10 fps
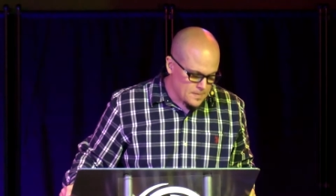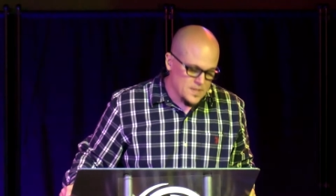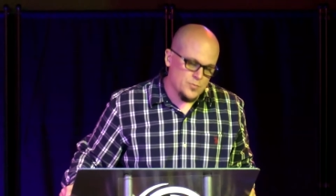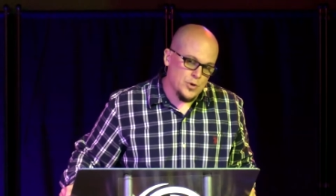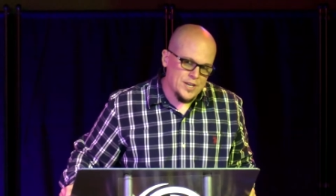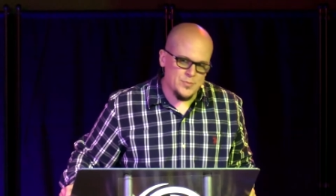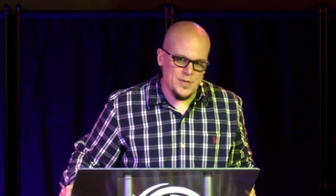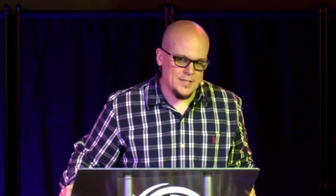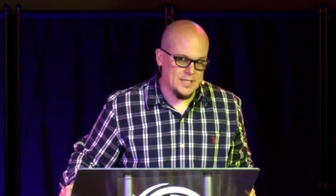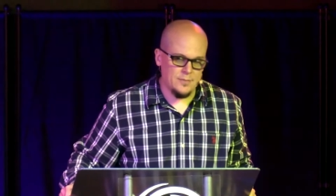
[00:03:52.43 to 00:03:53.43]
This book has
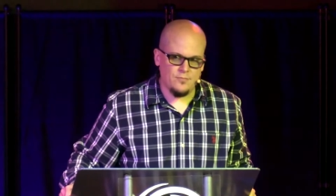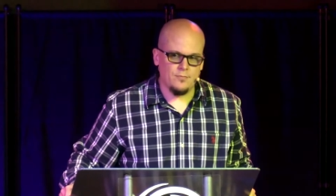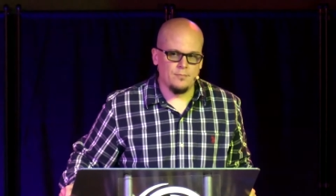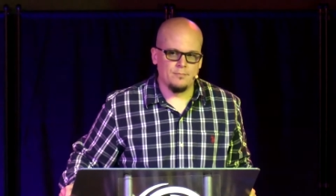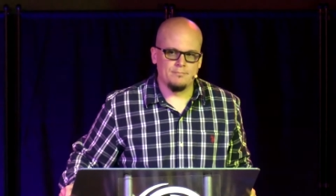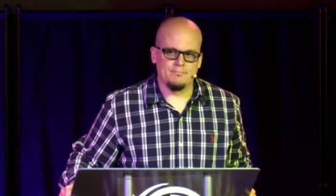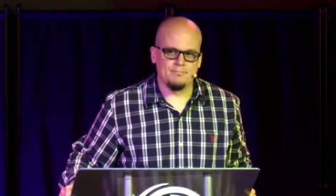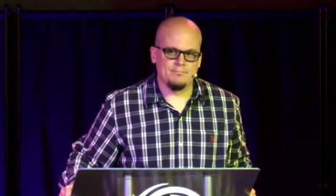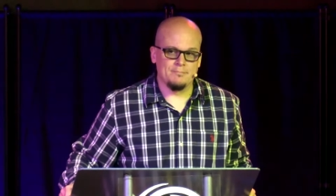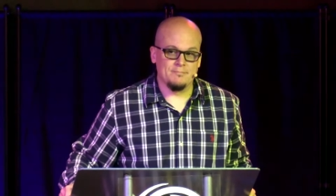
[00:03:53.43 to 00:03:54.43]
been deep,
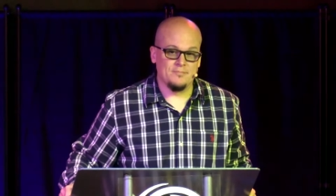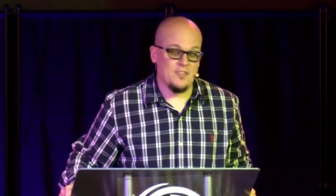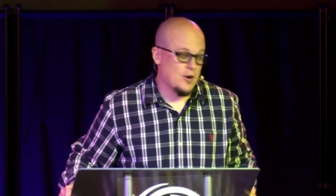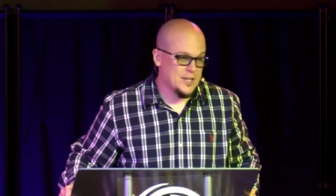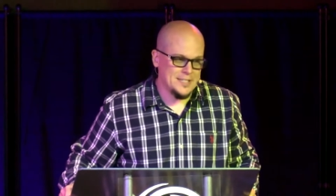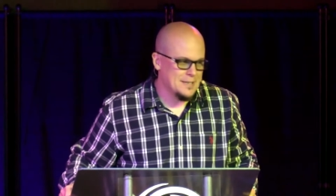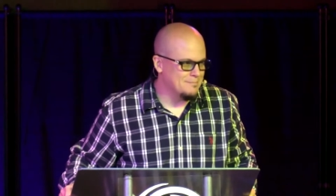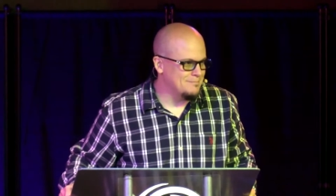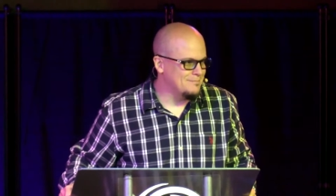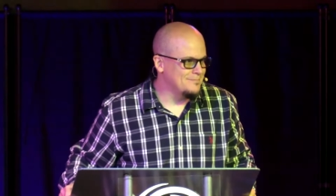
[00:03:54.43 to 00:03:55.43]
very deep.
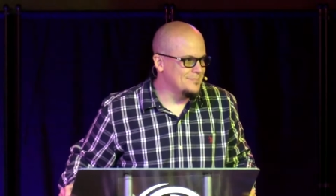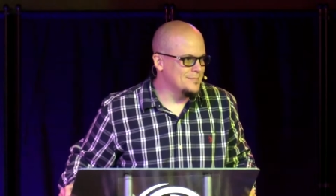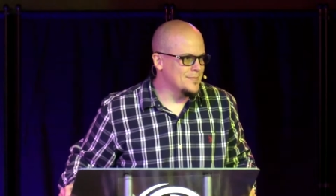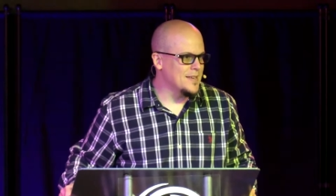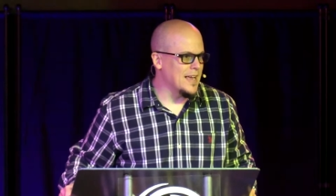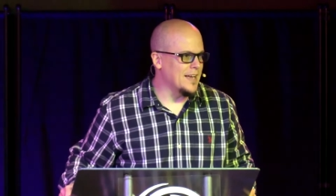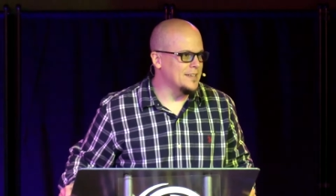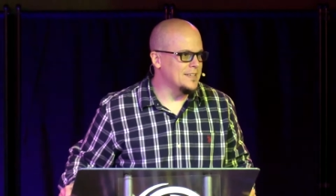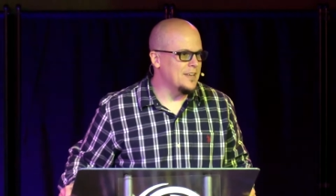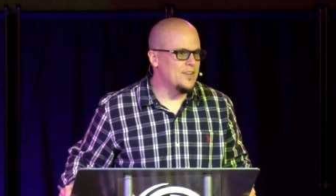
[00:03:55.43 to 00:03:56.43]

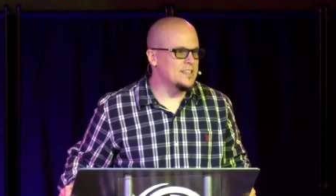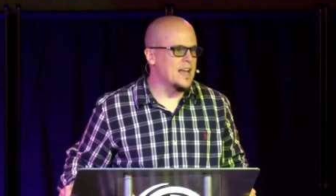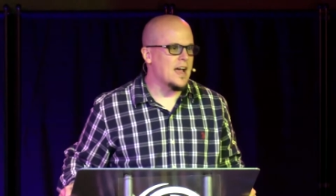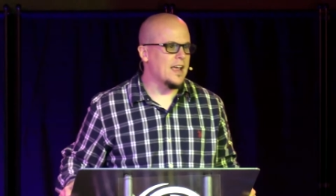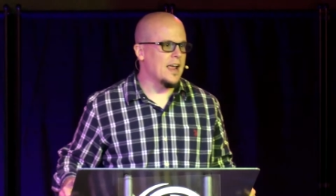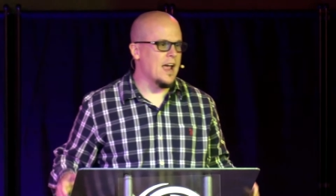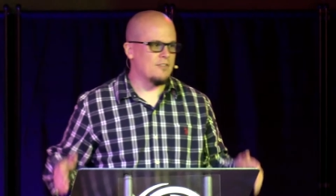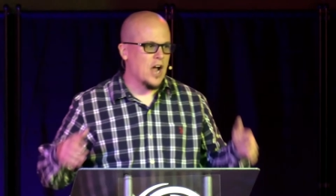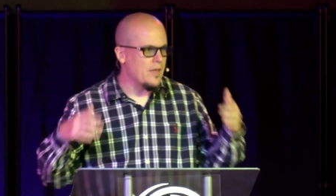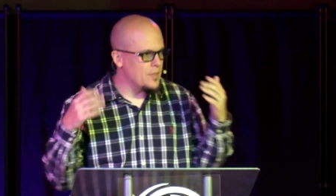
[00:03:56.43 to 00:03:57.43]
And even as I
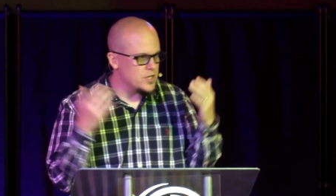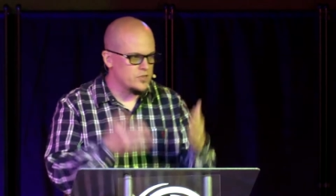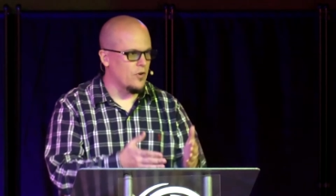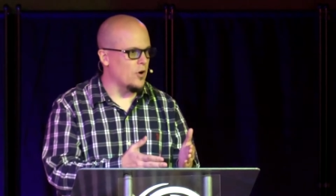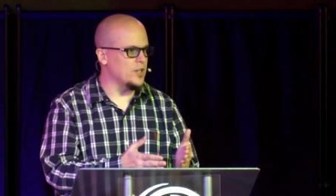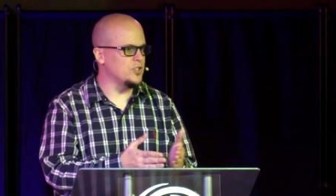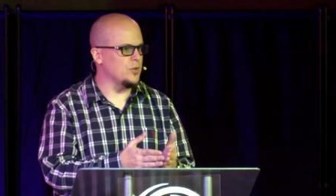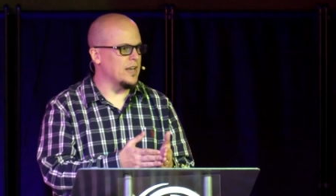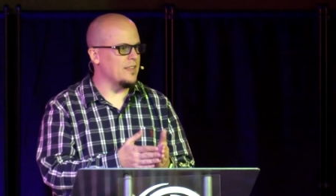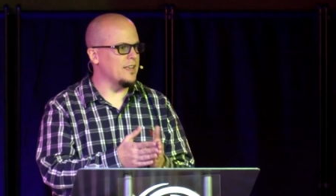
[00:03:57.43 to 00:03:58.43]
have gotten this far
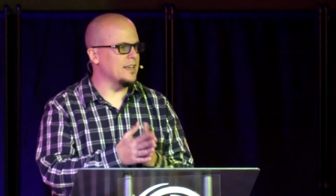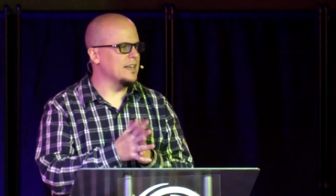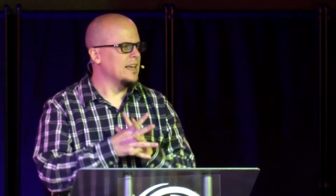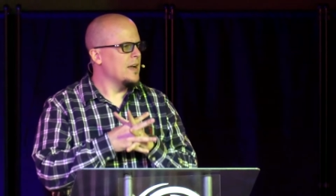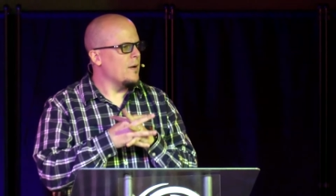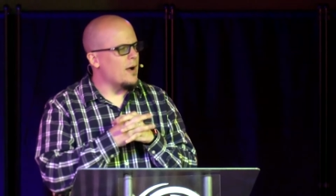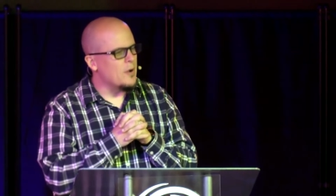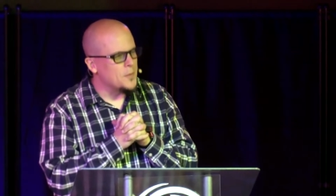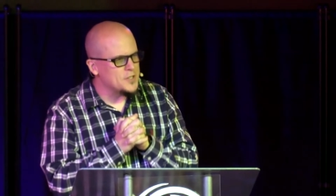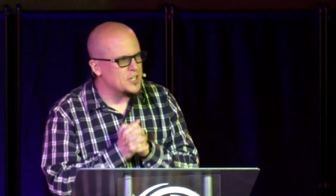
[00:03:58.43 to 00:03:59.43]
into it, I think, oh,
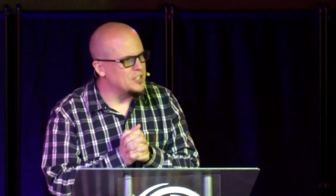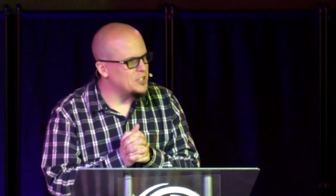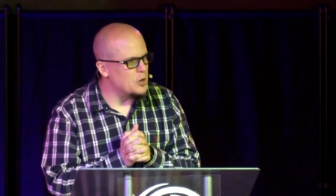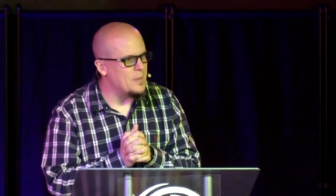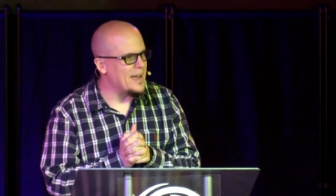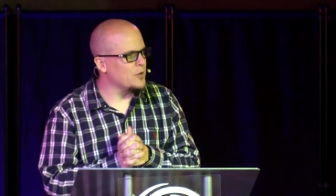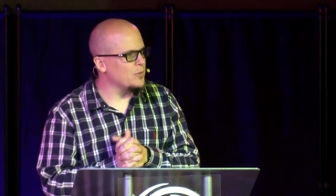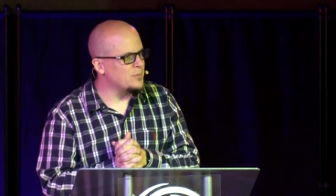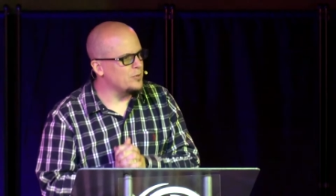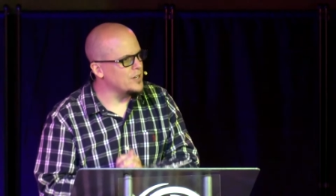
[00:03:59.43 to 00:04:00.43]
I wish I could go back and
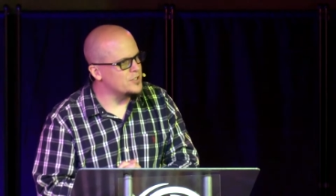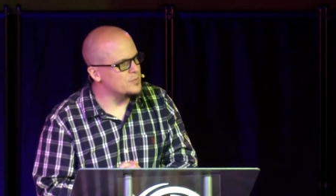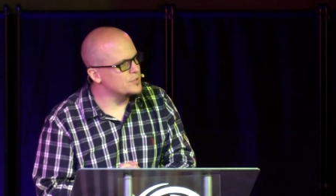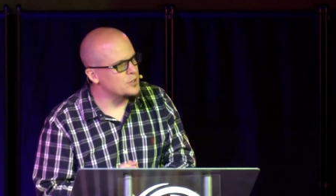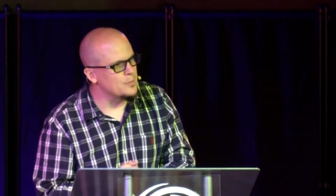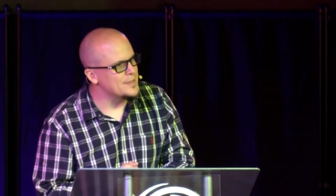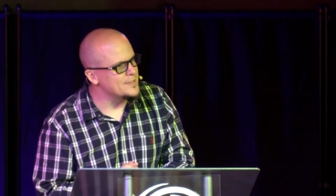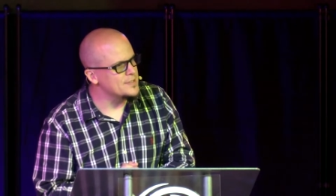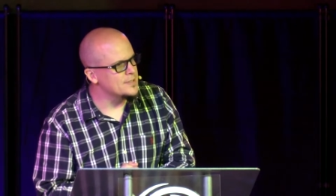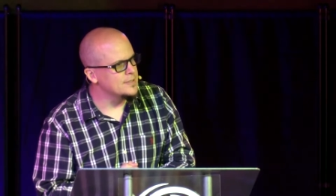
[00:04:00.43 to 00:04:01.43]
re-preach some
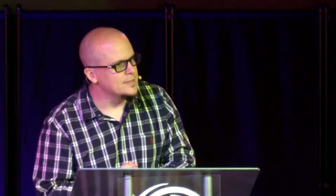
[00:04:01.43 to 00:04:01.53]
sermons.